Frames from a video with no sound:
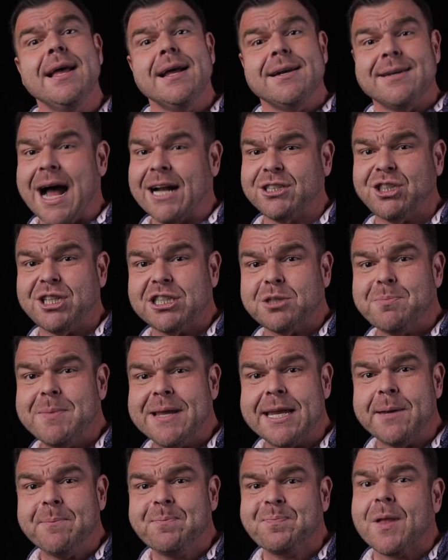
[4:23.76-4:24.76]
Not just
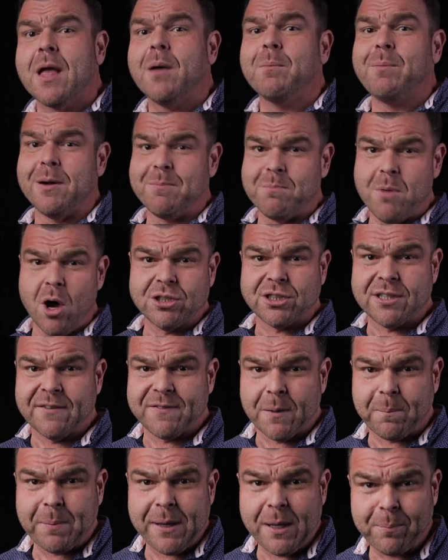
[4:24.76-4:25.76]
me, but most of
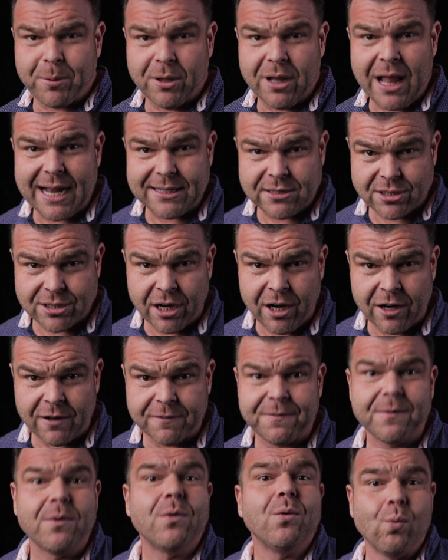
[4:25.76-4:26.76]
the people I
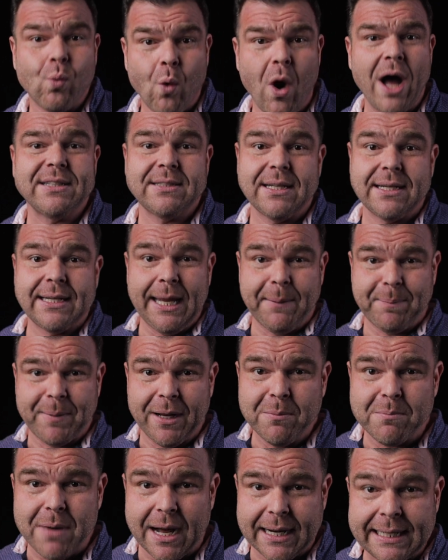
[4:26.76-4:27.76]
serve want to keep
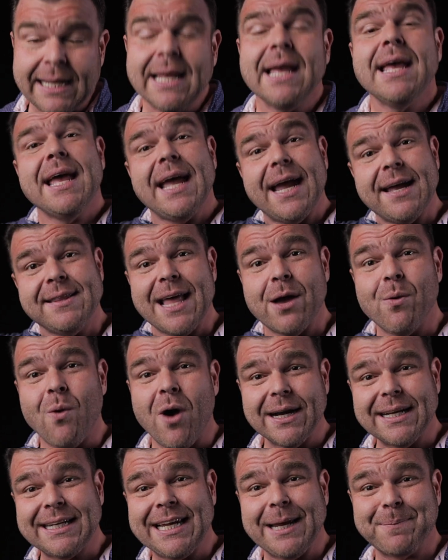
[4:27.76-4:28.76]
their money and they
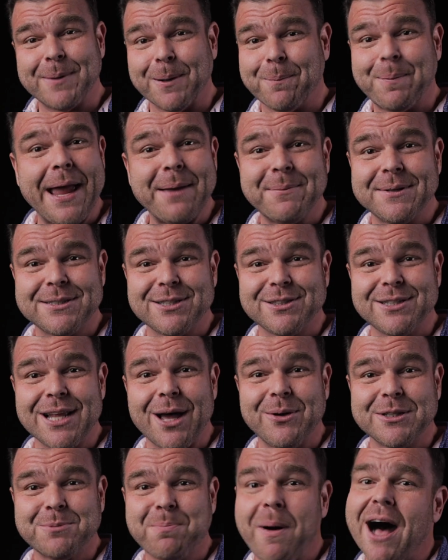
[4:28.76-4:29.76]
want to keep their payments as
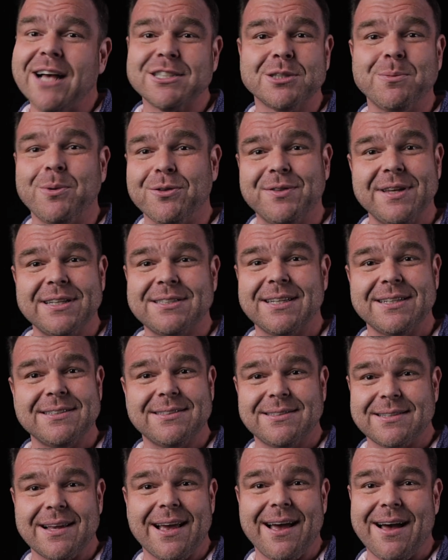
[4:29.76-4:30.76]
low as possible. This
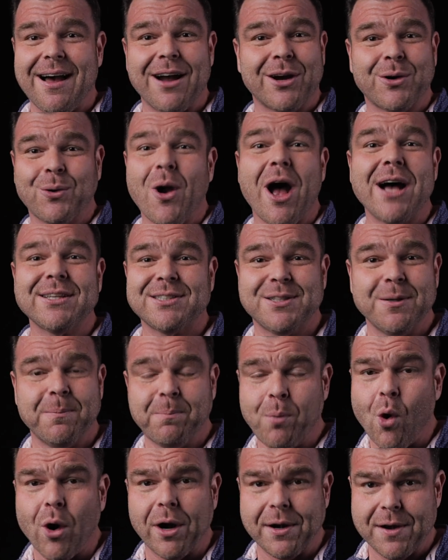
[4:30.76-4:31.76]
is across the
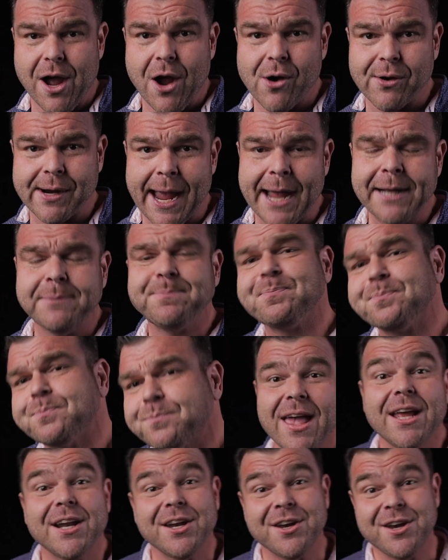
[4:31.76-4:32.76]
board, okay?
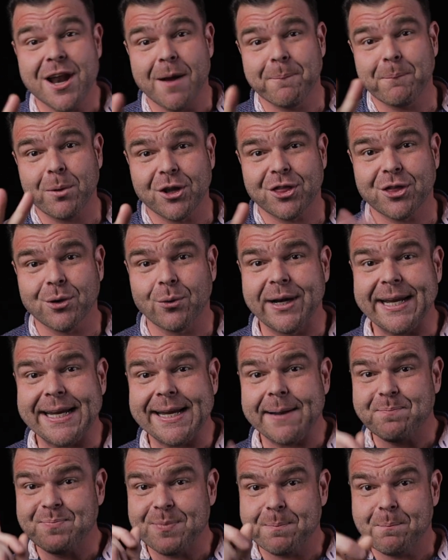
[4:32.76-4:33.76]
Number
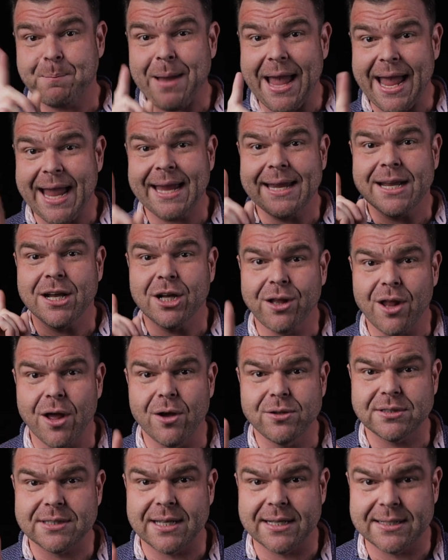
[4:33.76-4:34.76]
3, pay
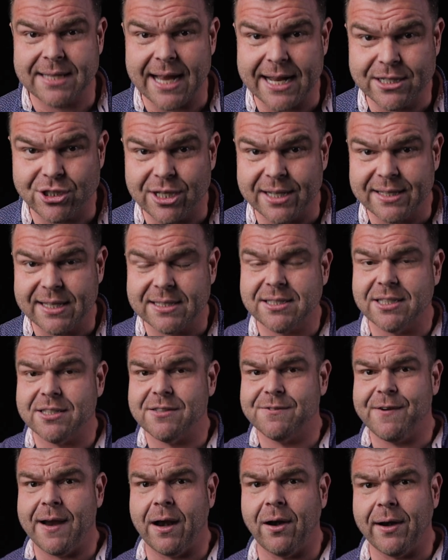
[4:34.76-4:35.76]
close attention. This
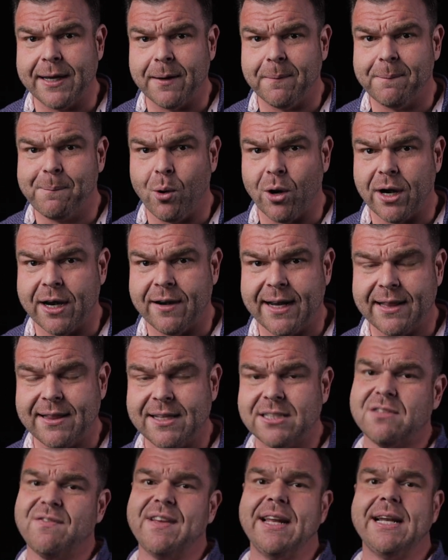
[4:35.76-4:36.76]
is very important in
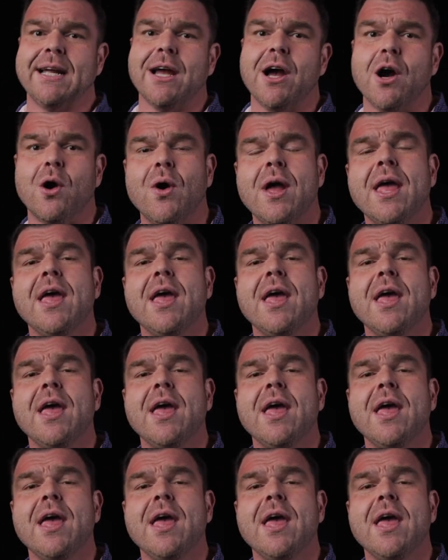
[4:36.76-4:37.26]
this video.